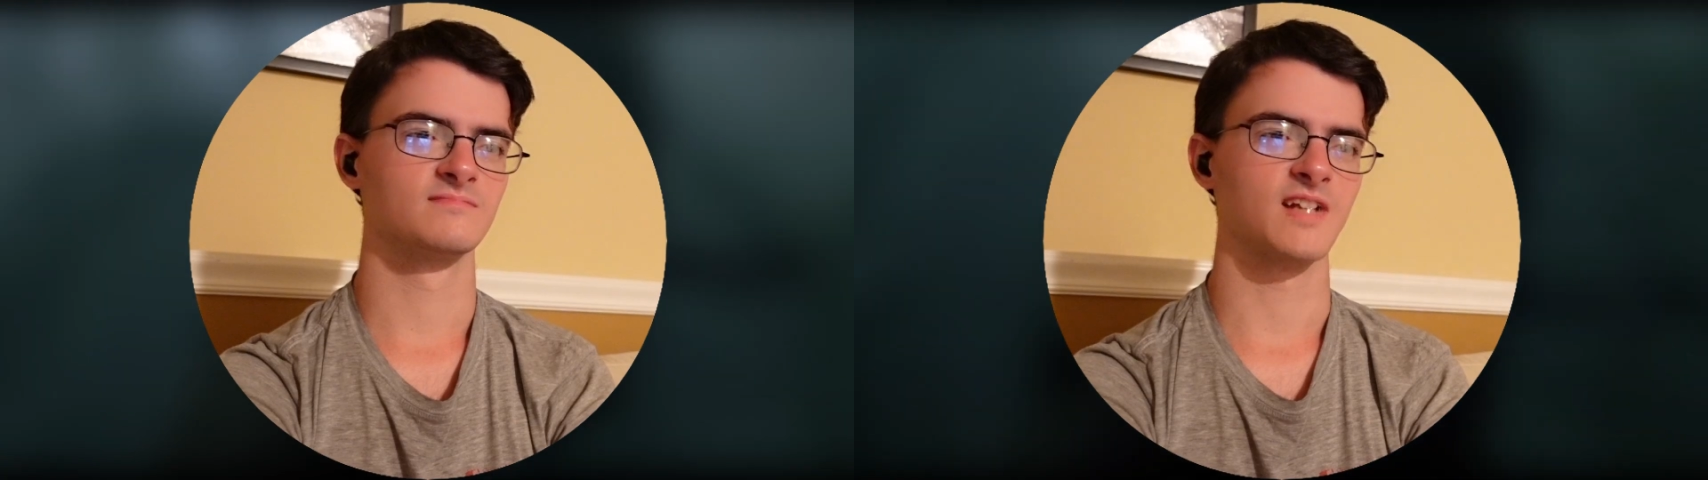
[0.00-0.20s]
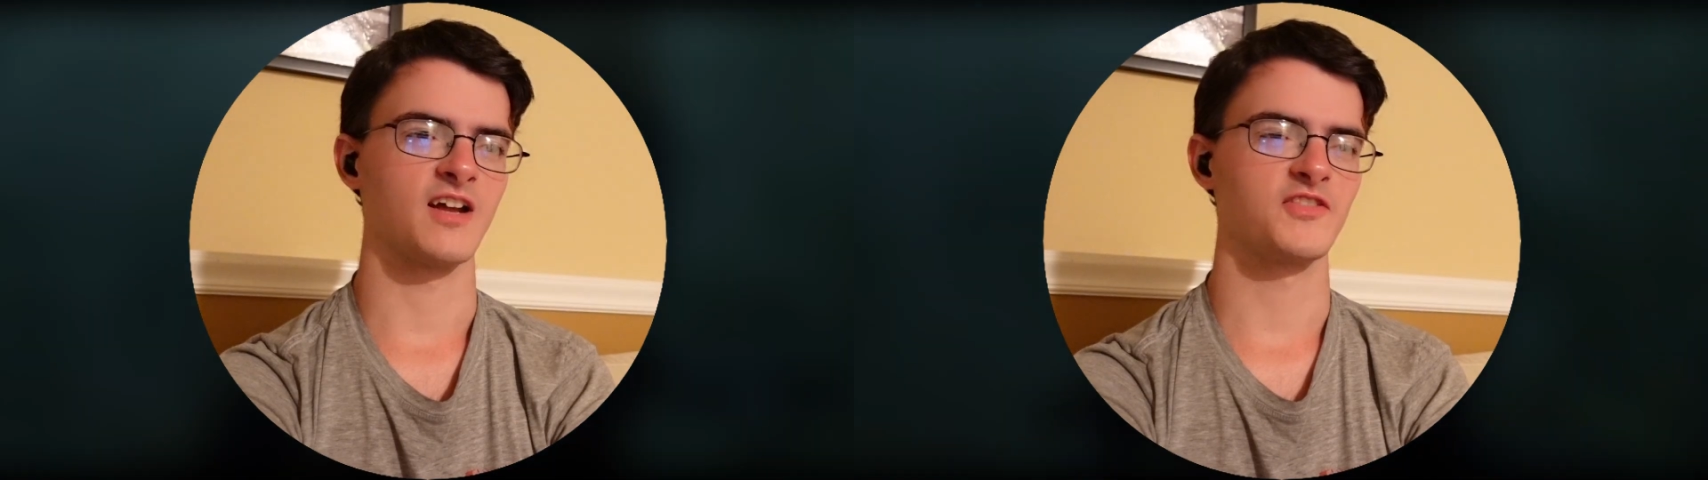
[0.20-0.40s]

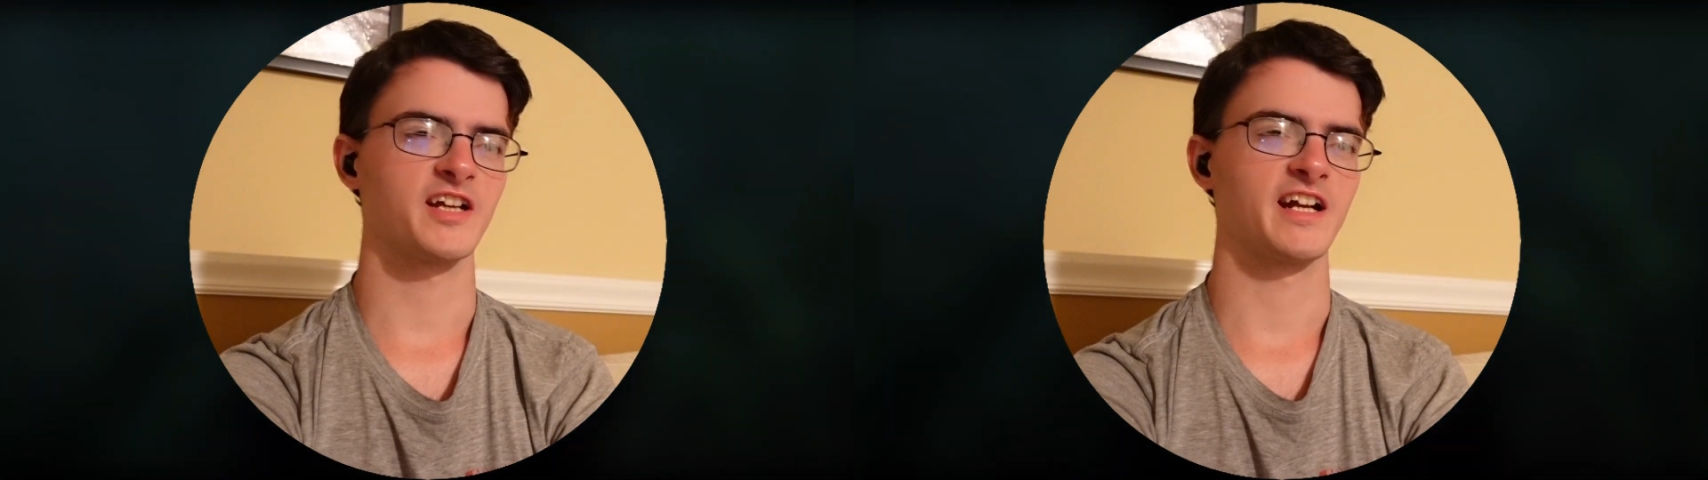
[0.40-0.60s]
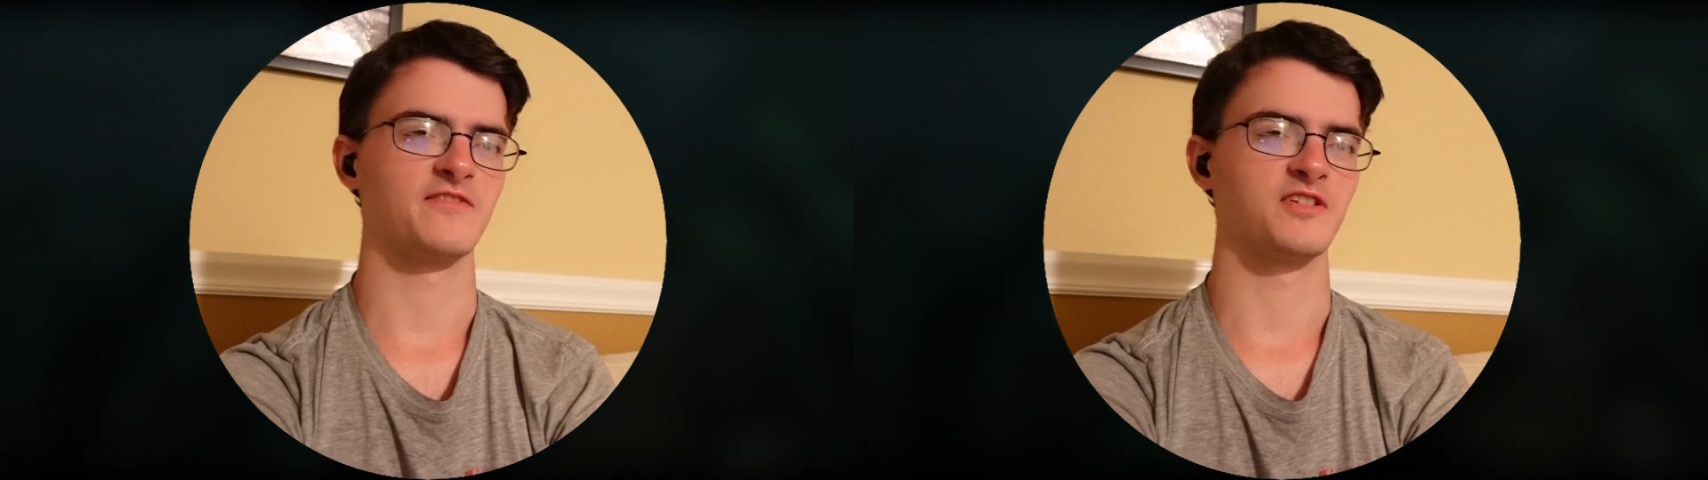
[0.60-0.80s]
I don't think
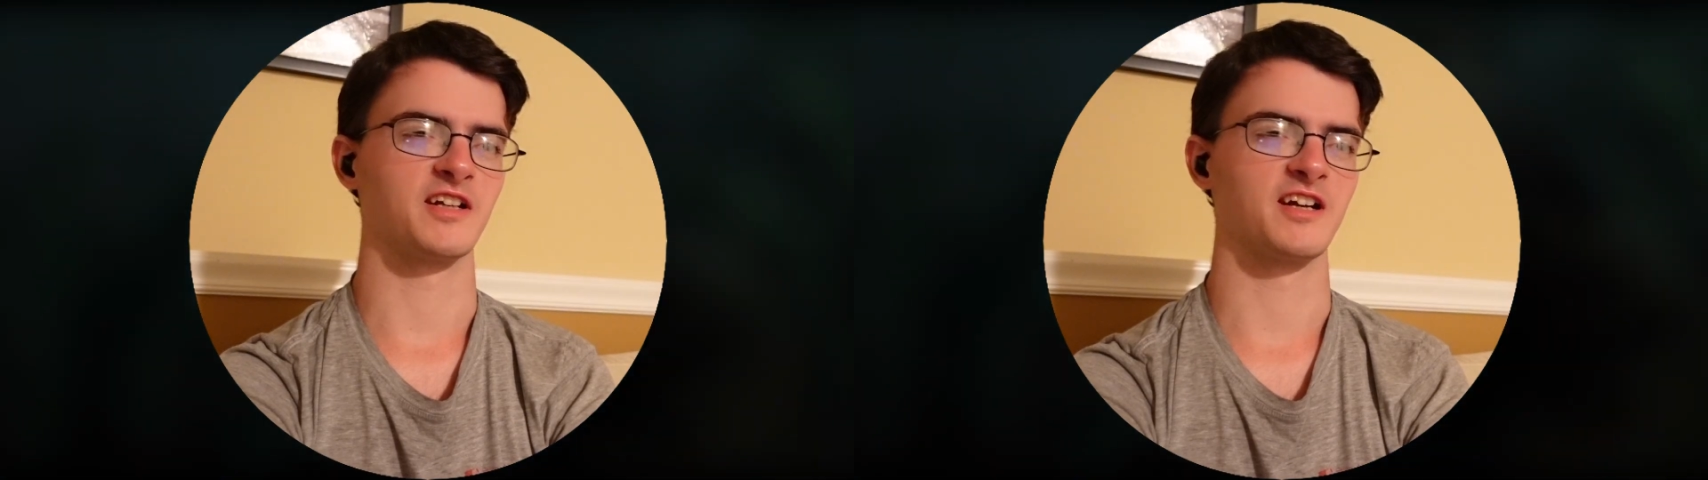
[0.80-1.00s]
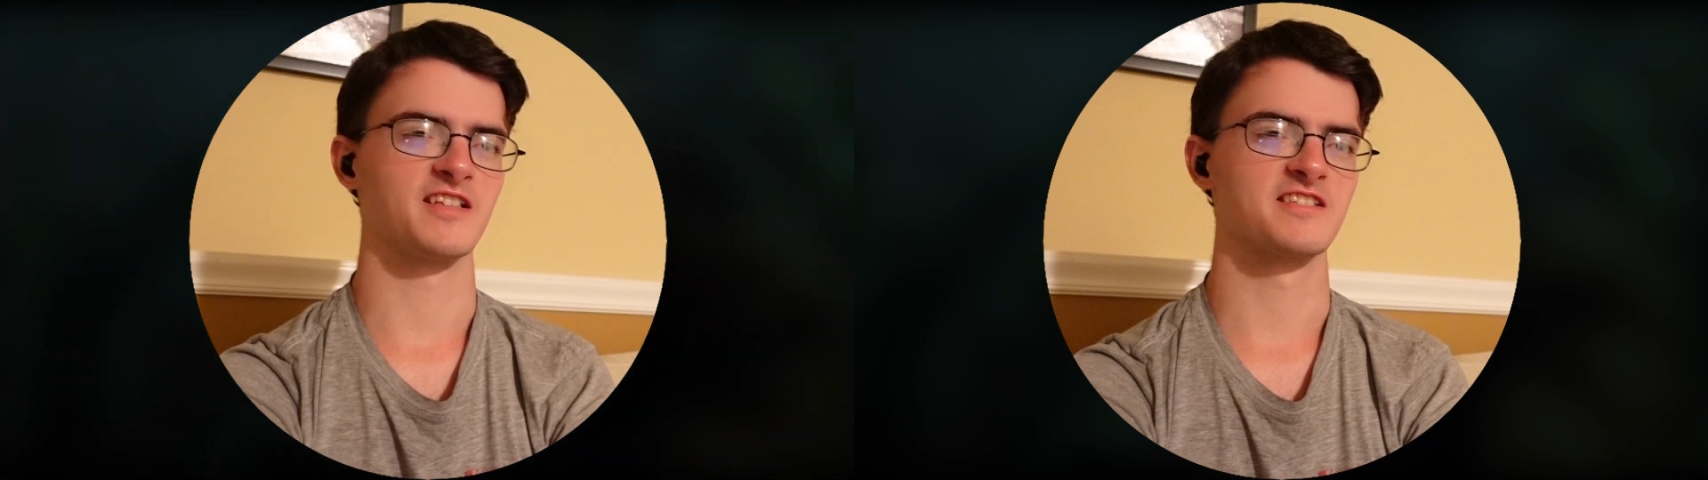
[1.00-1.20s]
I'd have the
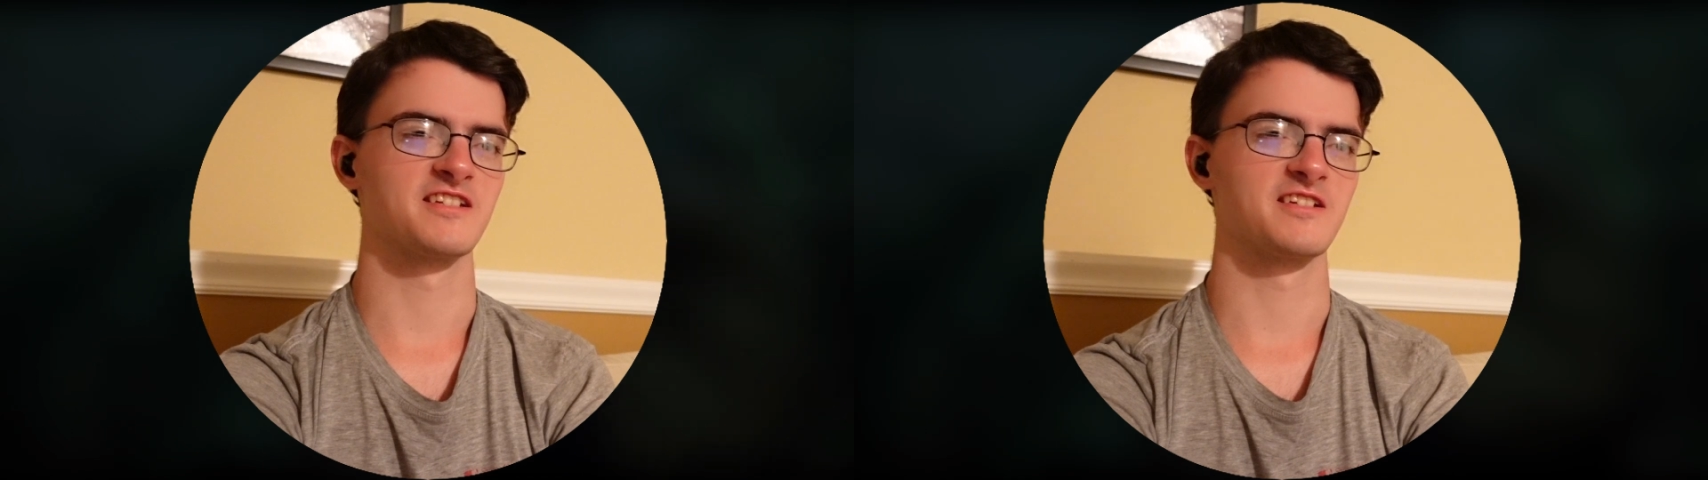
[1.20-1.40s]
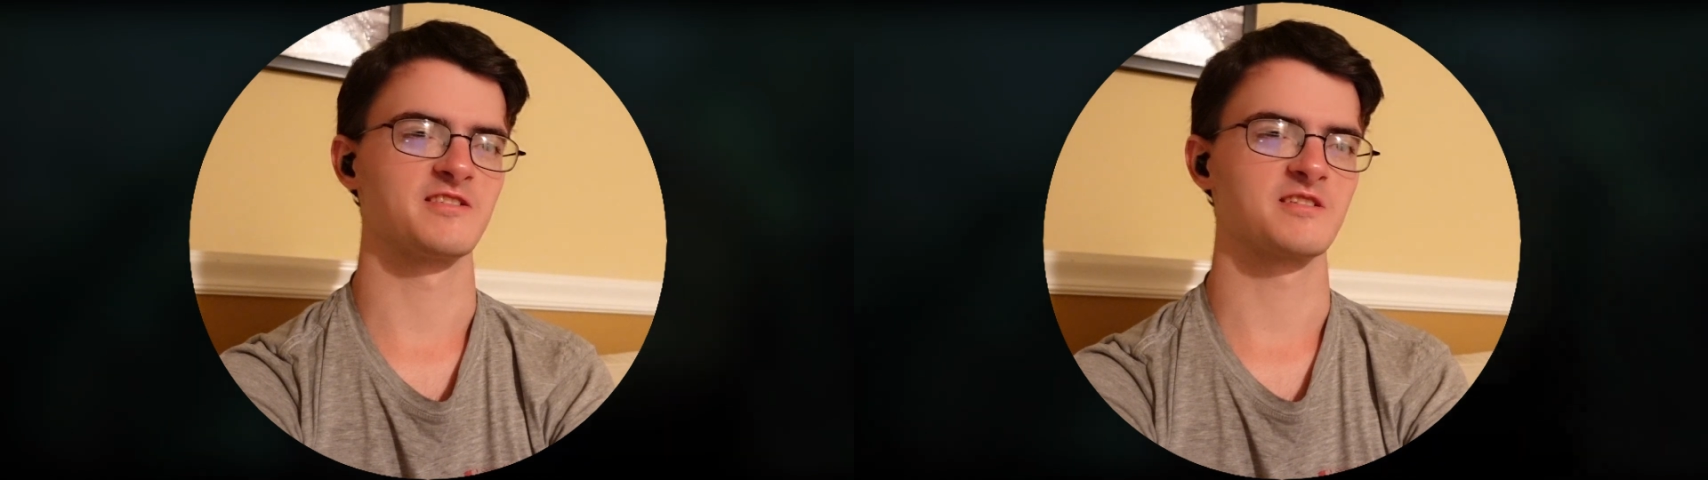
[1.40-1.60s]
guts
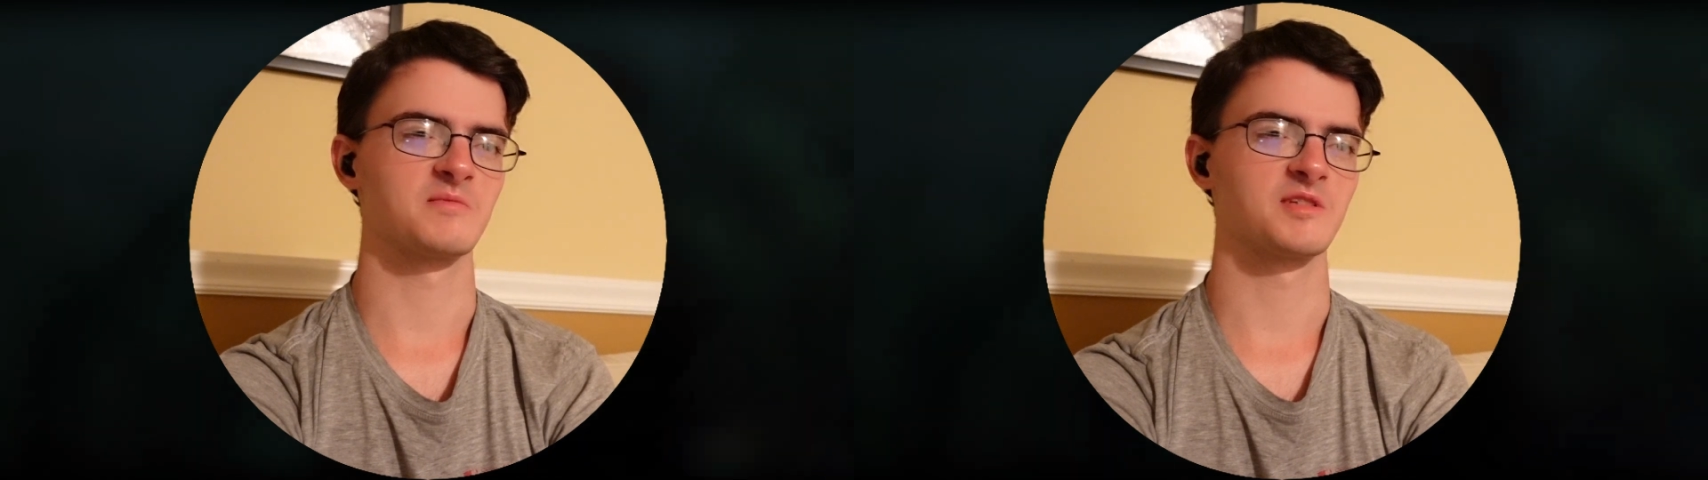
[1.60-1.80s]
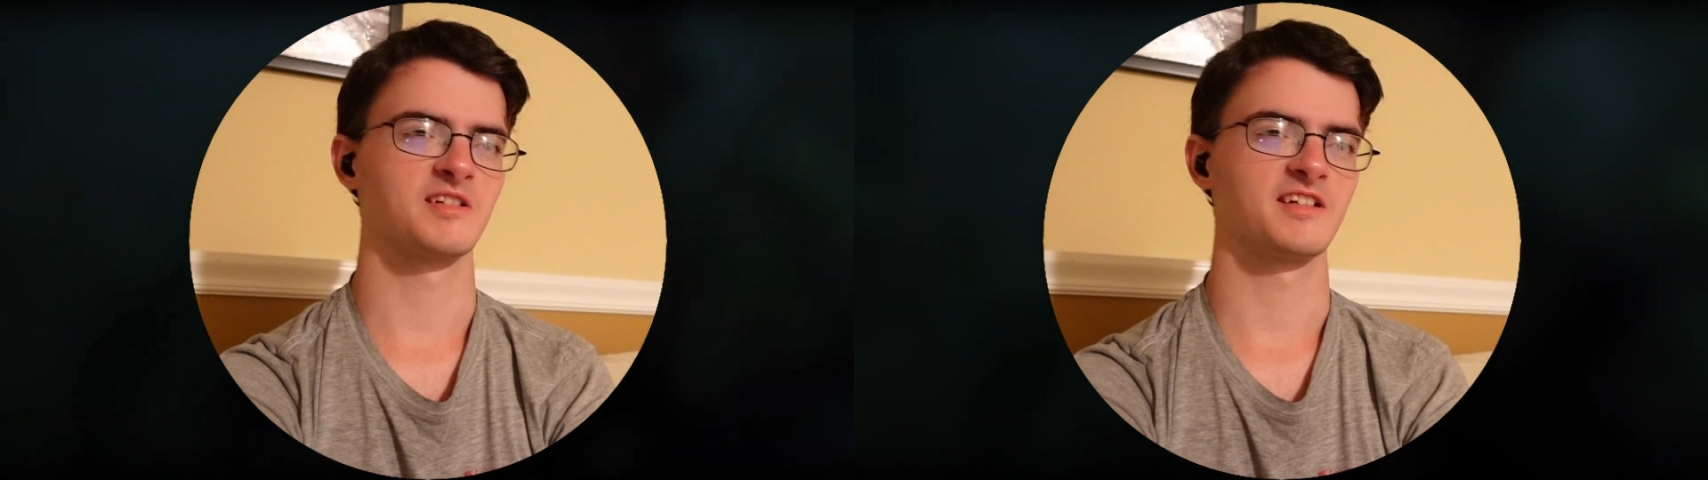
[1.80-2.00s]
to do
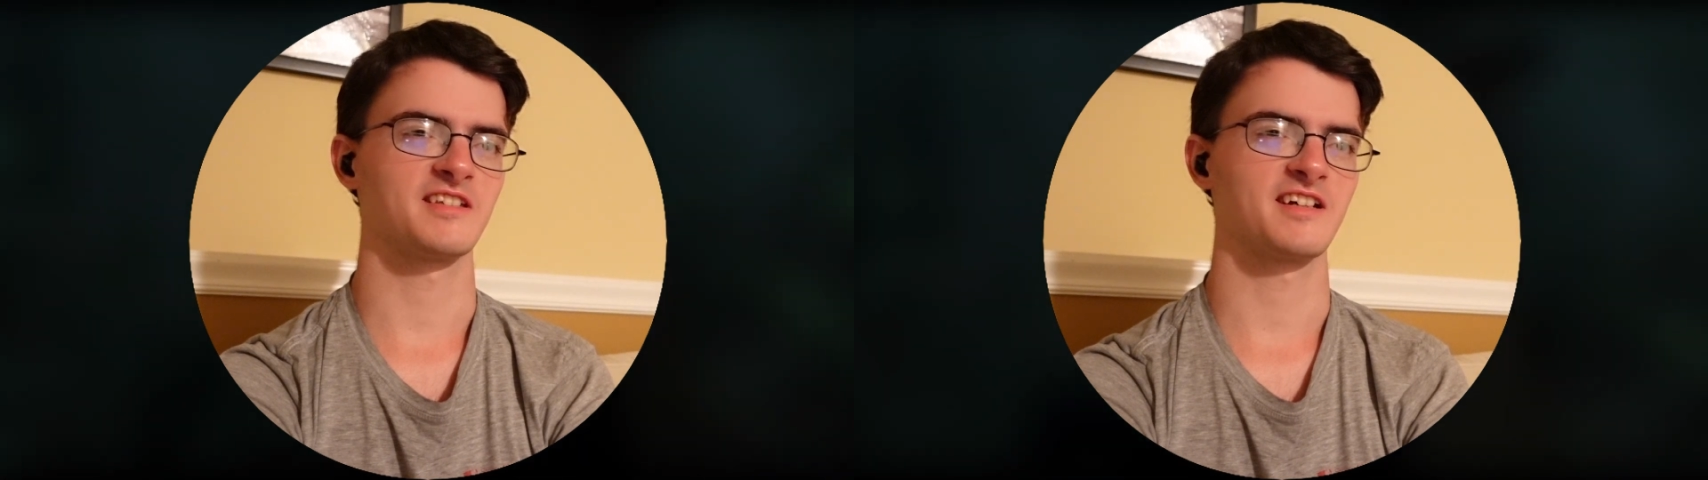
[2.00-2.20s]
something like